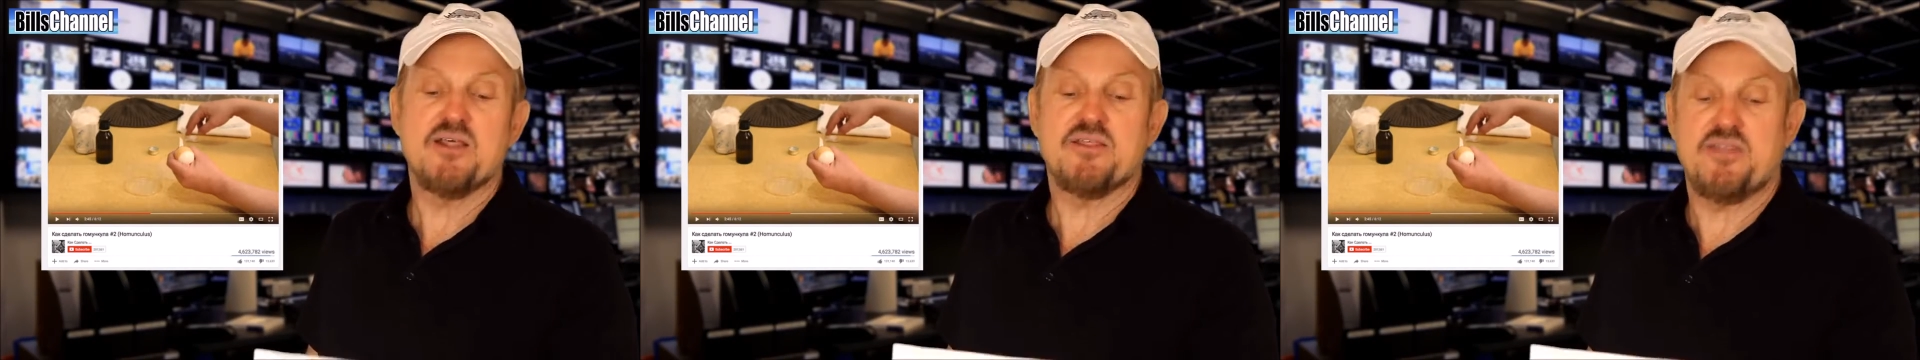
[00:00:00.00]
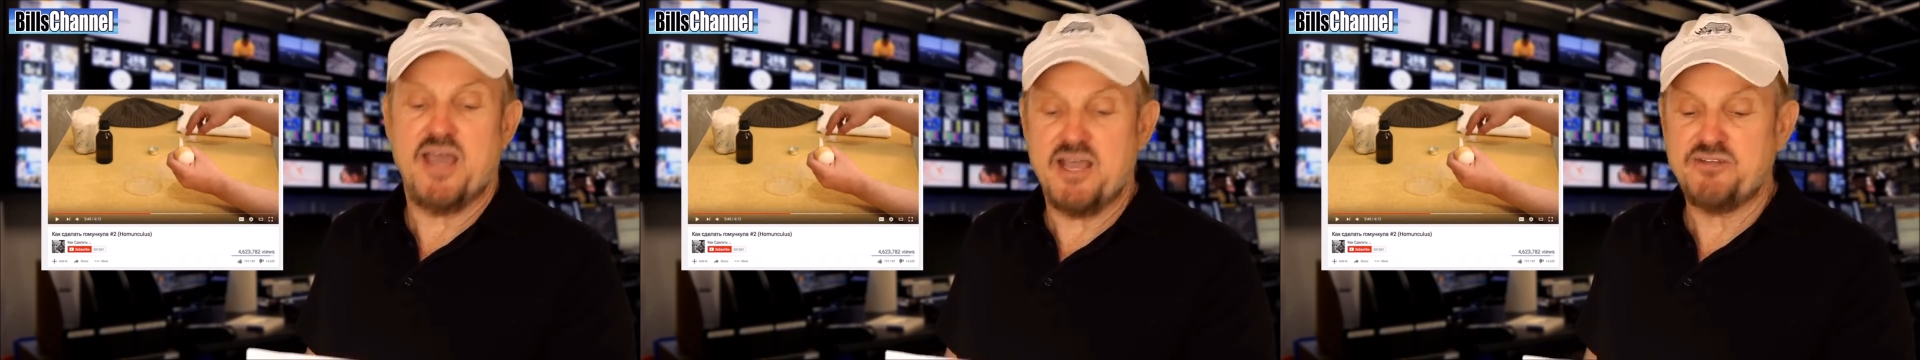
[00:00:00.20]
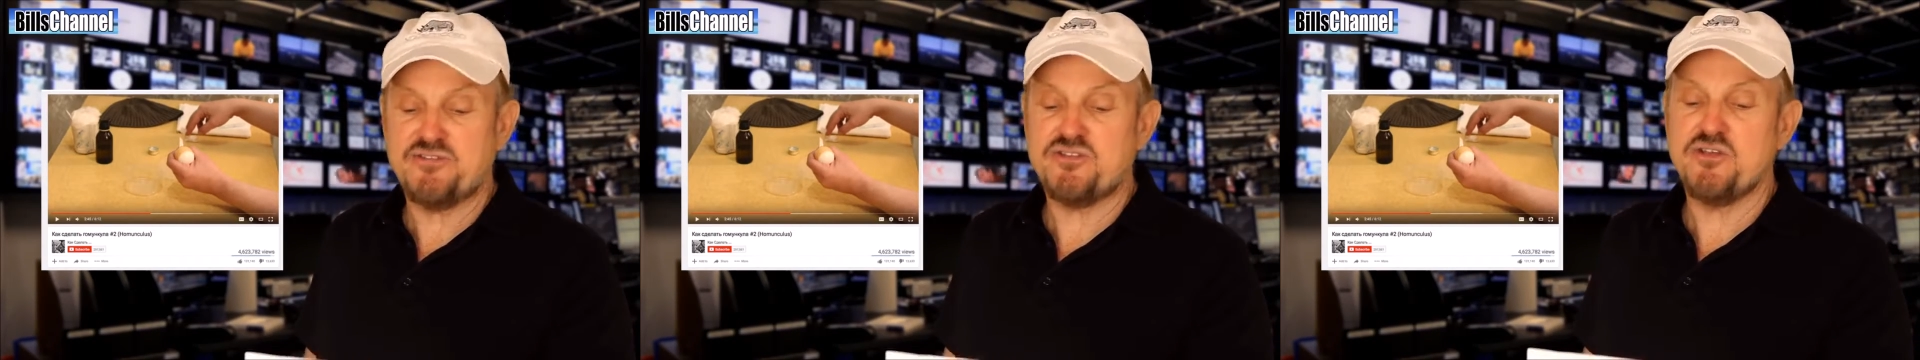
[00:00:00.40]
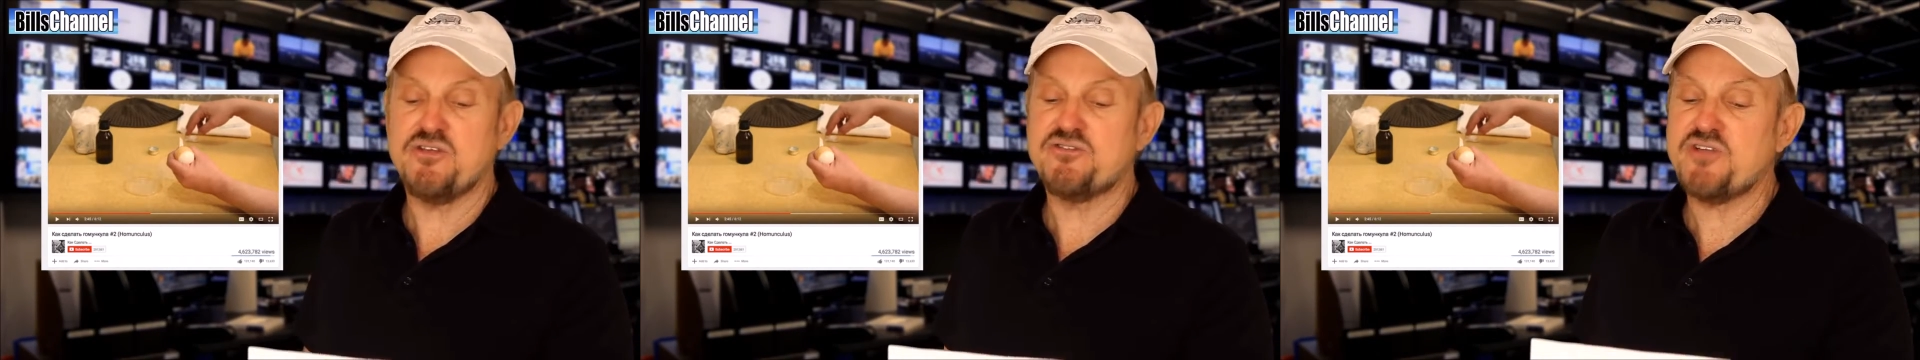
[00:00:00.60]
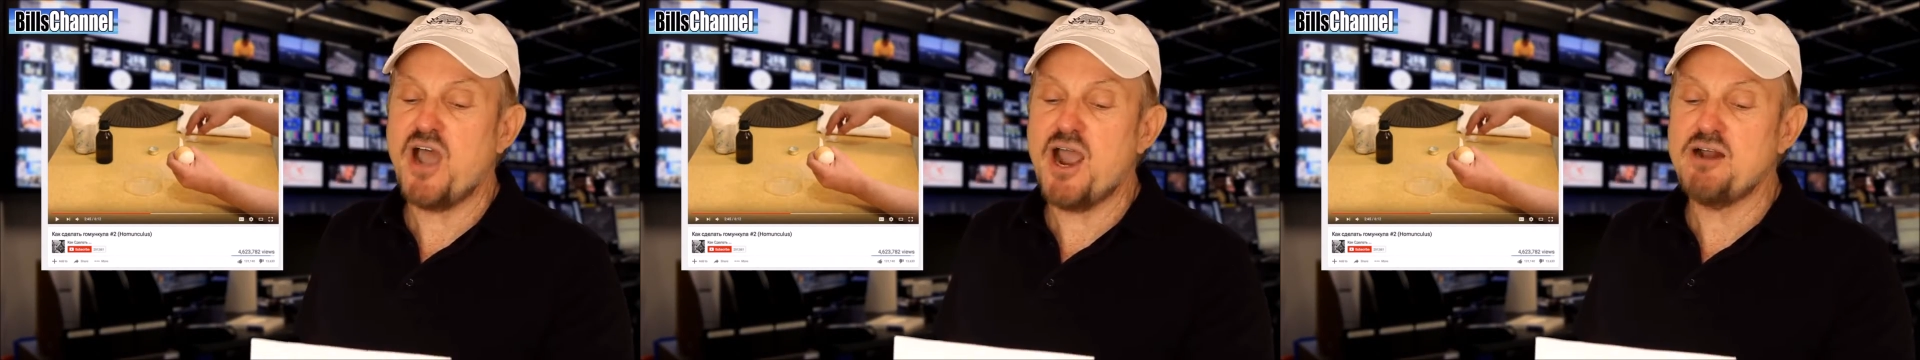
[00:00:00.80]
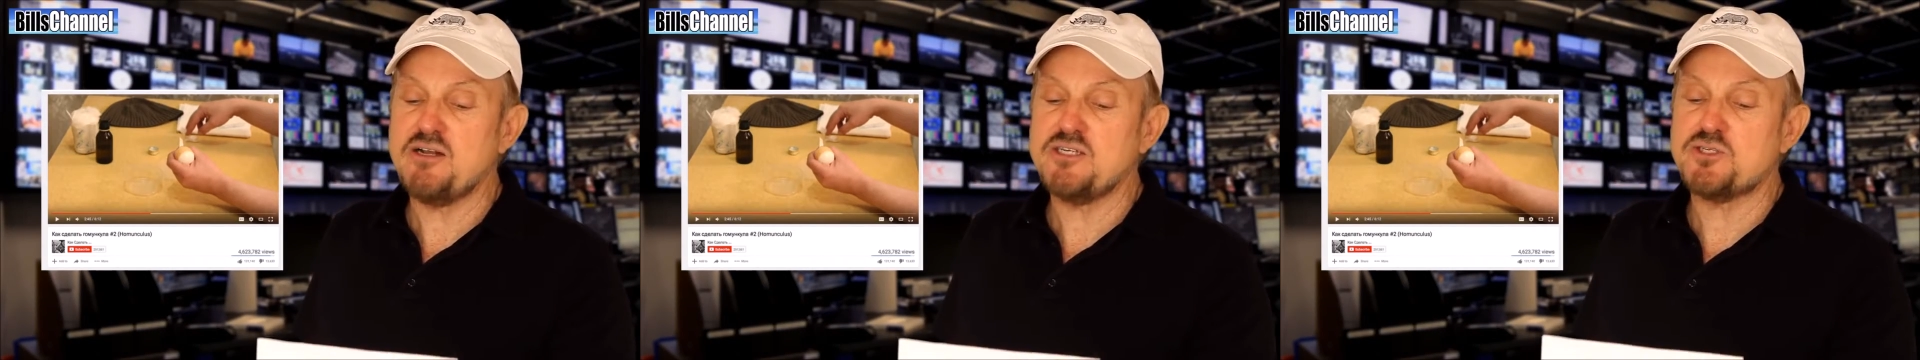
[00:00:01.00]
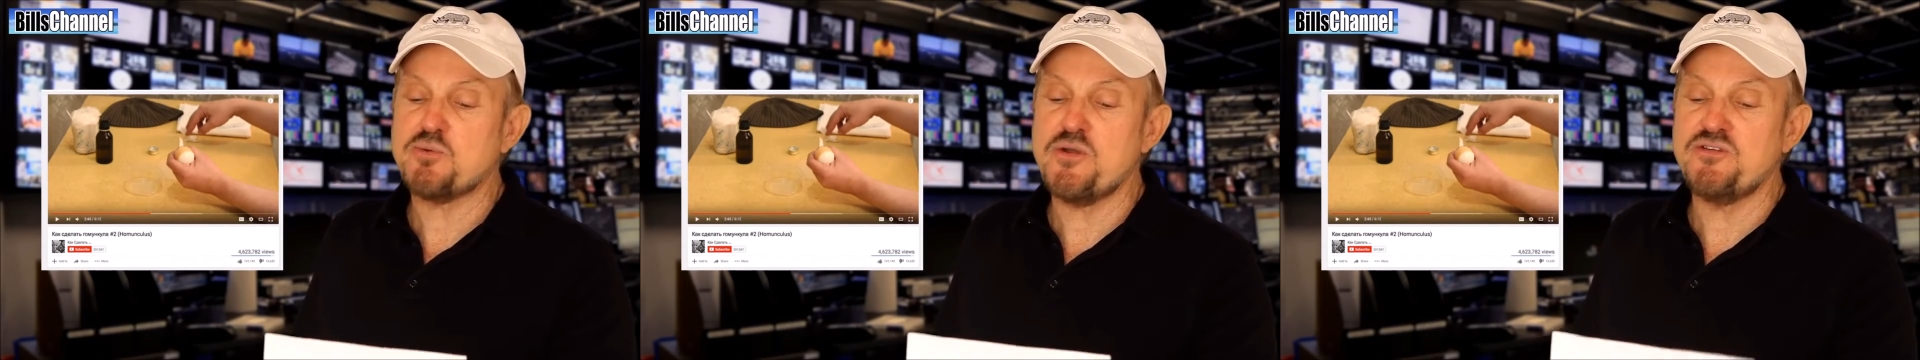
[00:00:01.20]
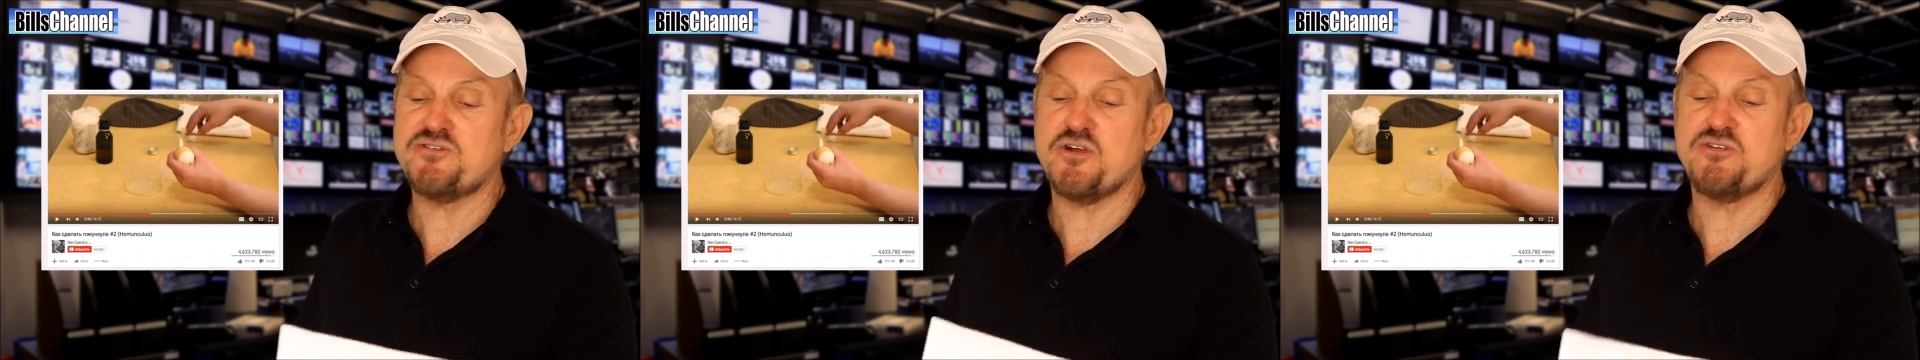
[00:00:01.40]
Thanks to the tireless
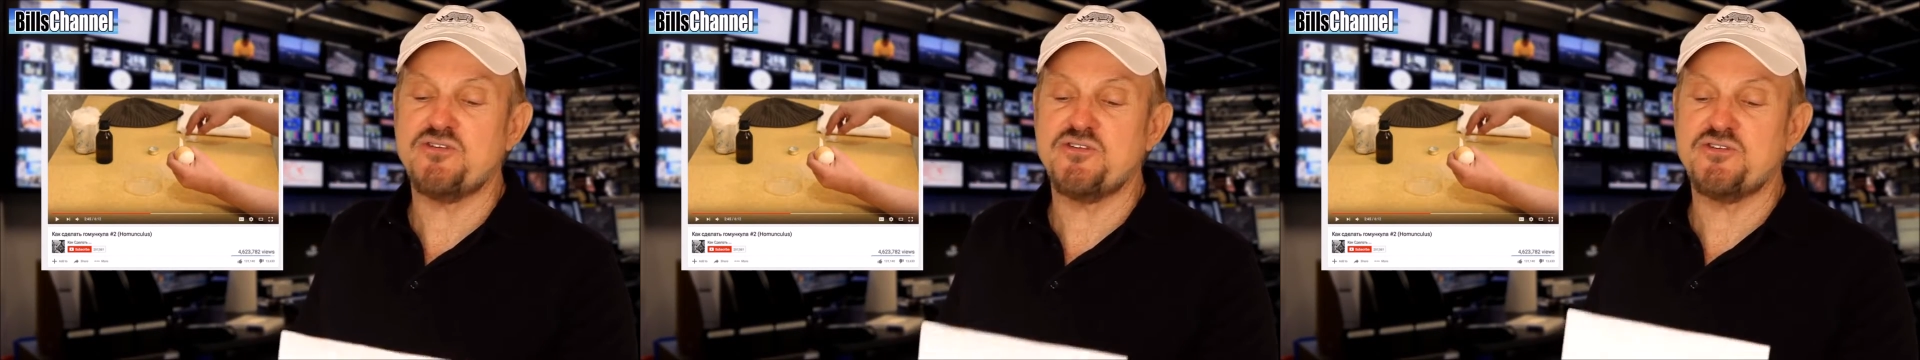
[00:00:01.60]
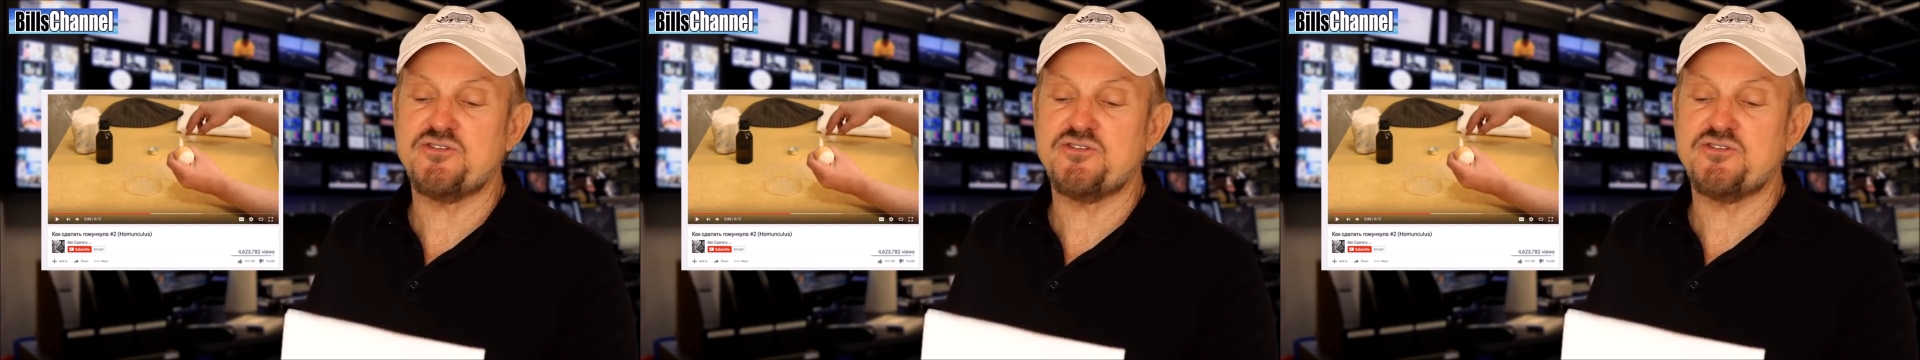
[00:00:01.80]
research of the